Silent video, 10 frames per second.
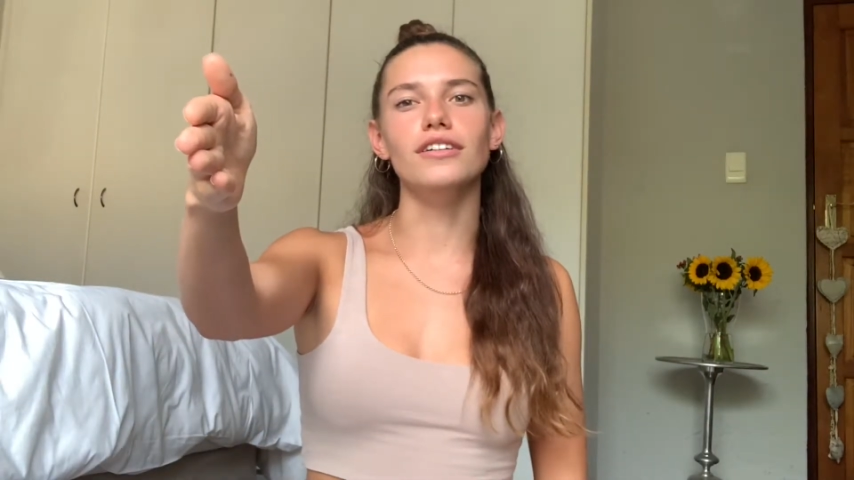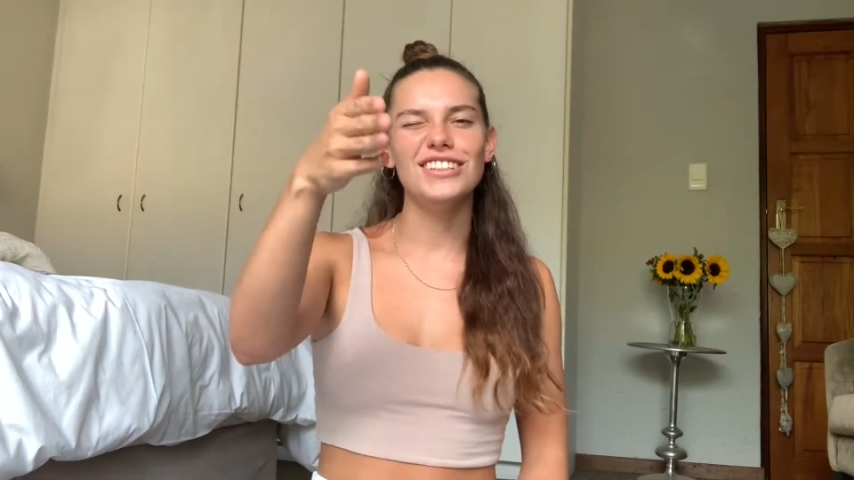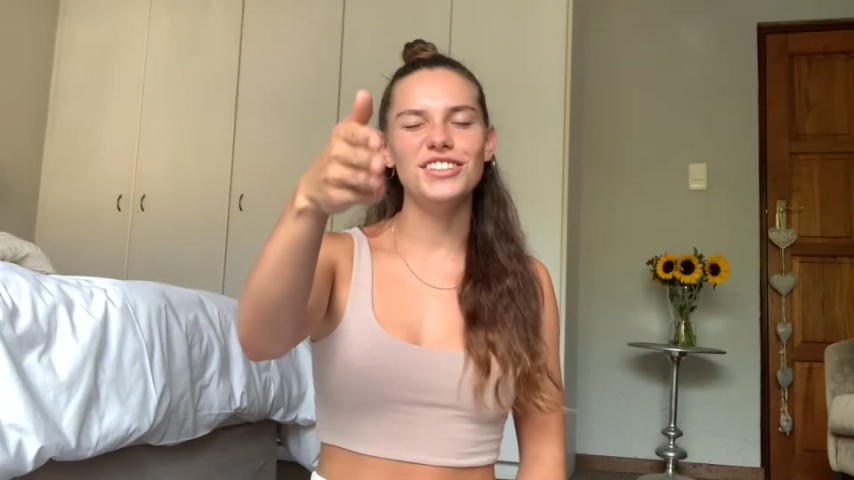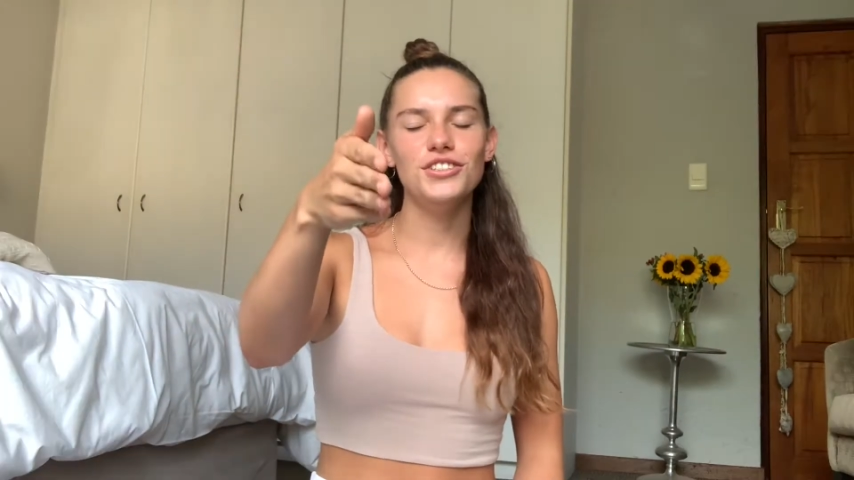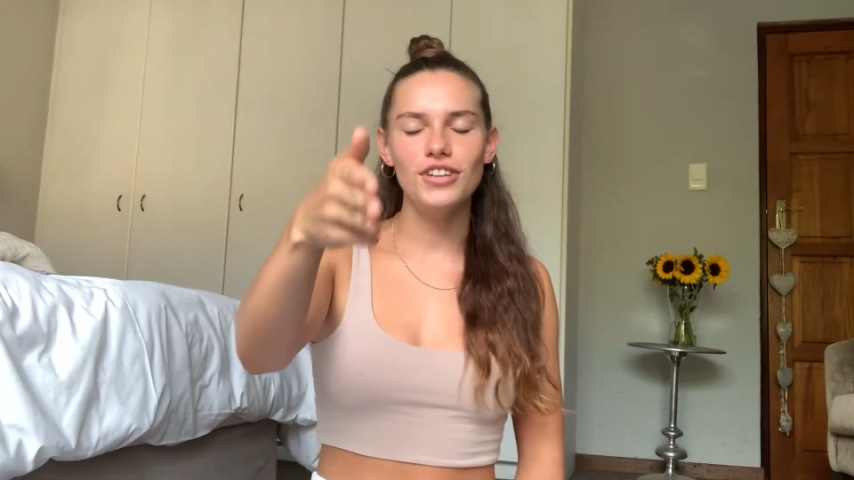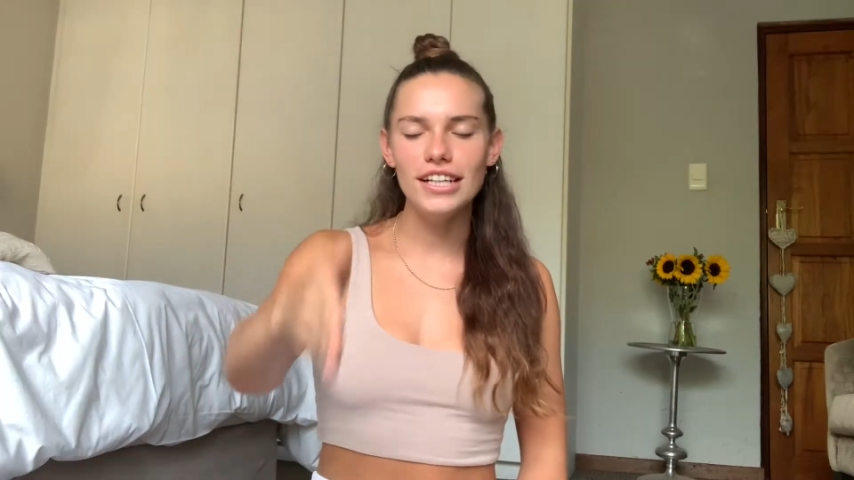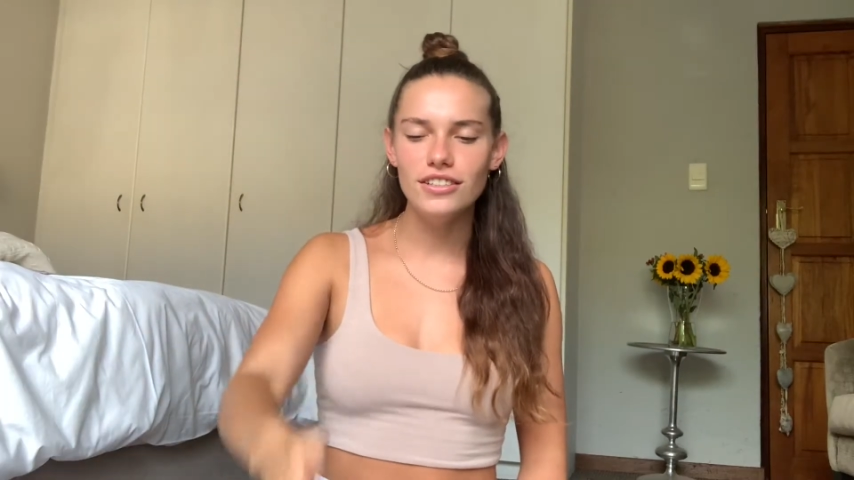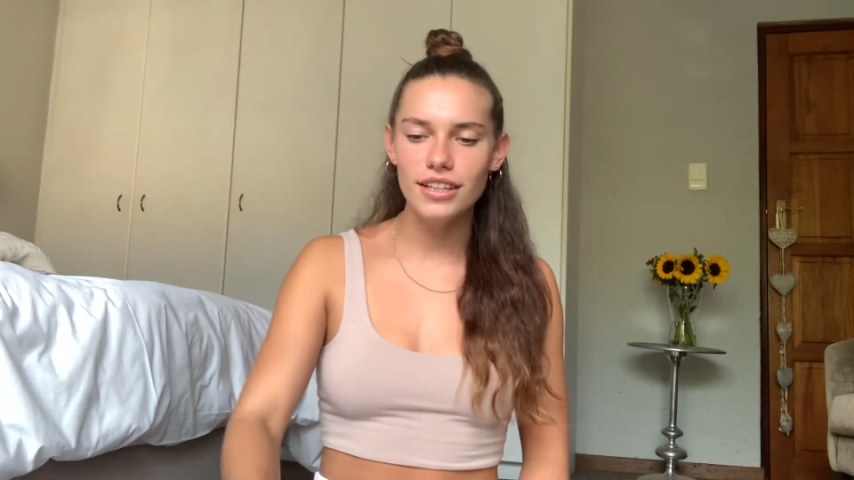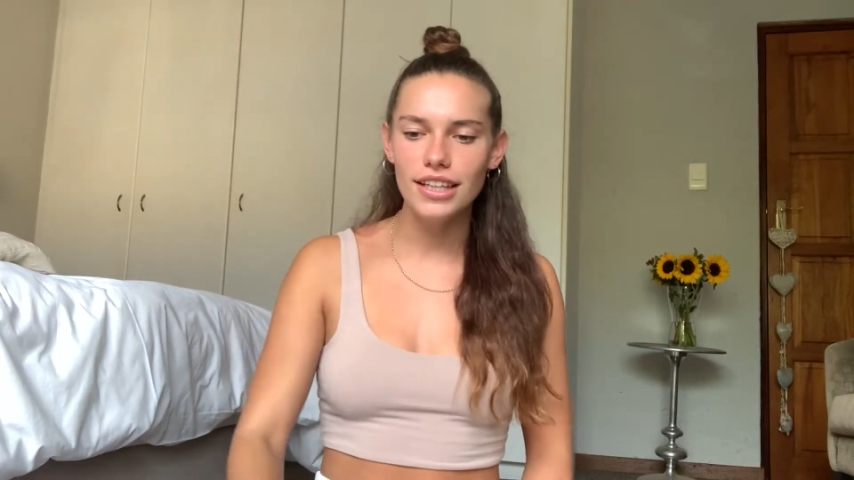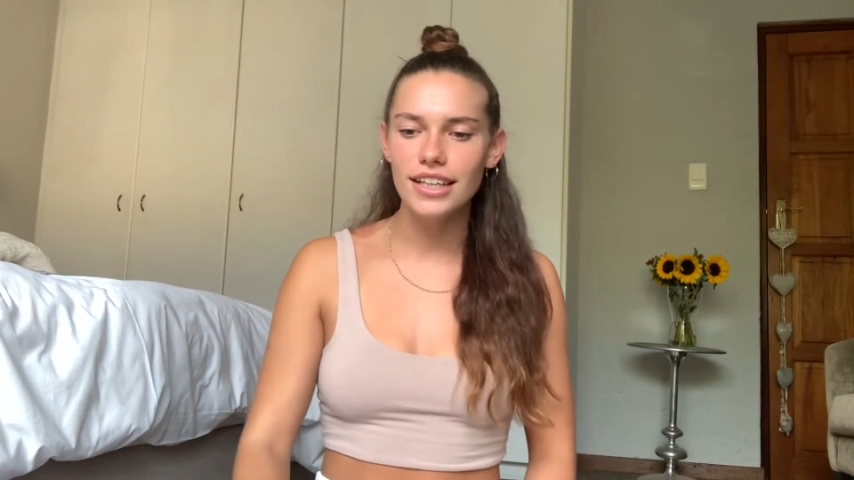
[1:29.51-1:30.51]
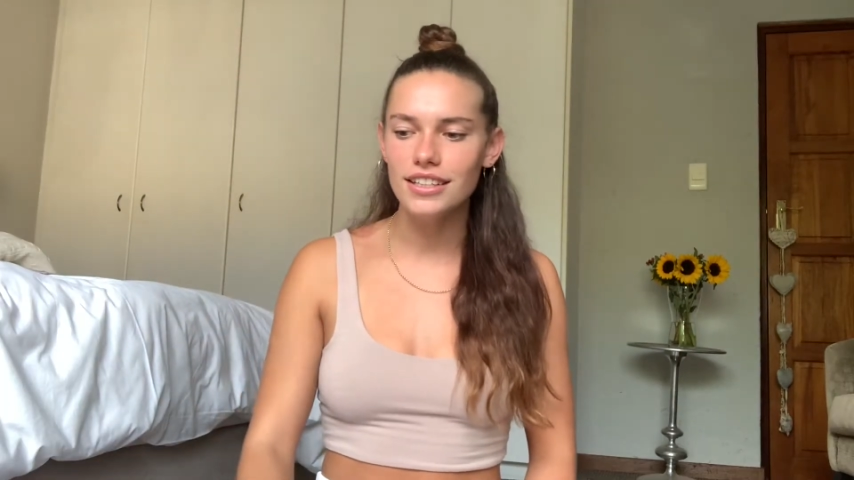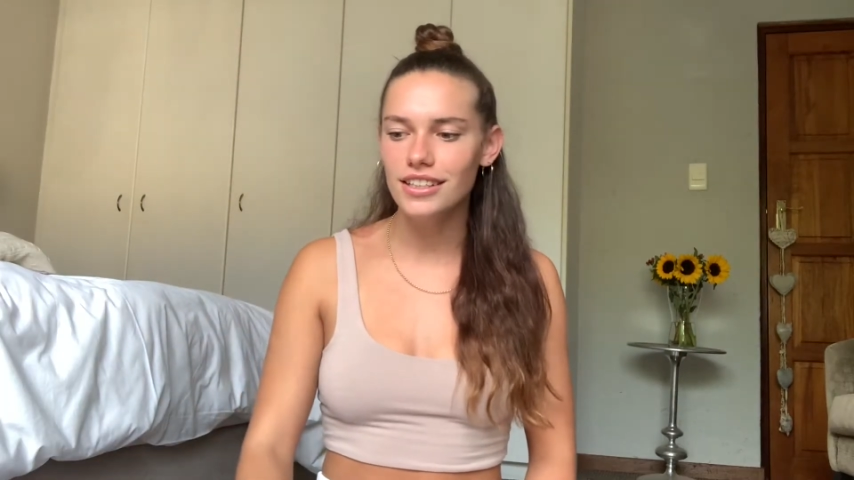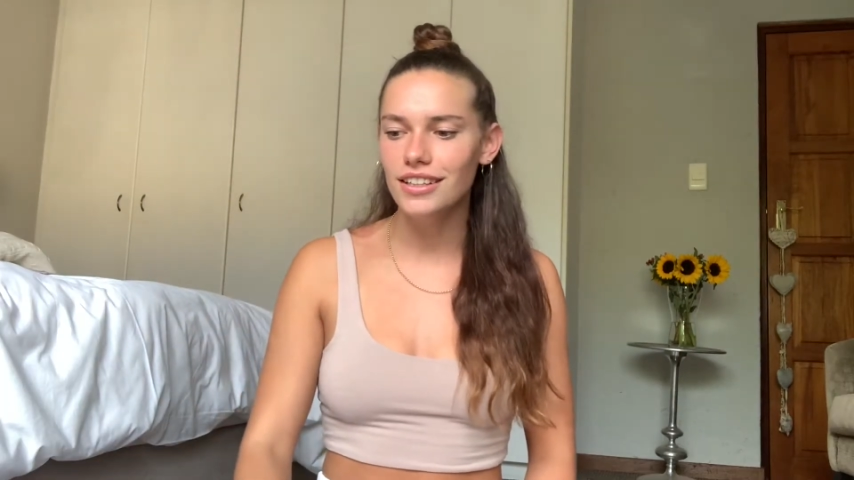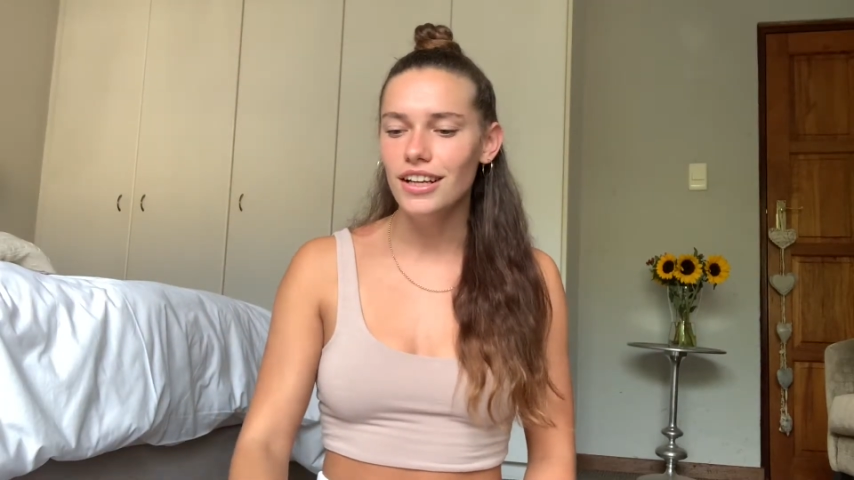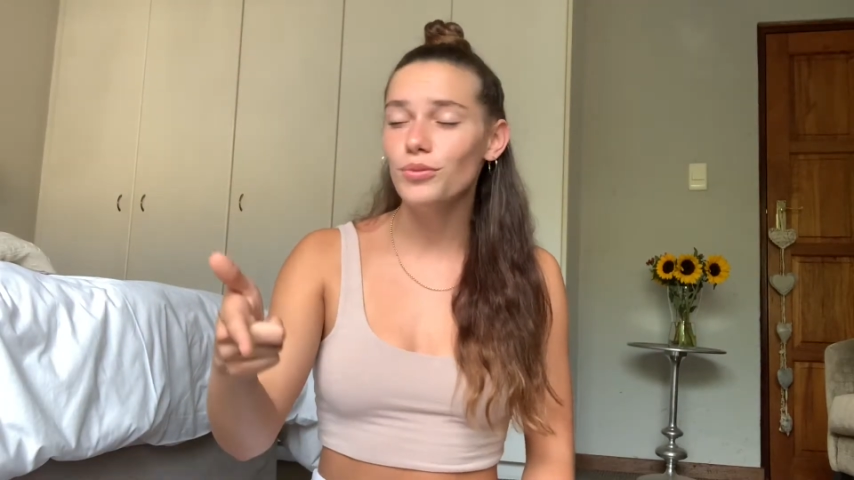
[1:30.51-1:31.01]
You go straight to the kitchen.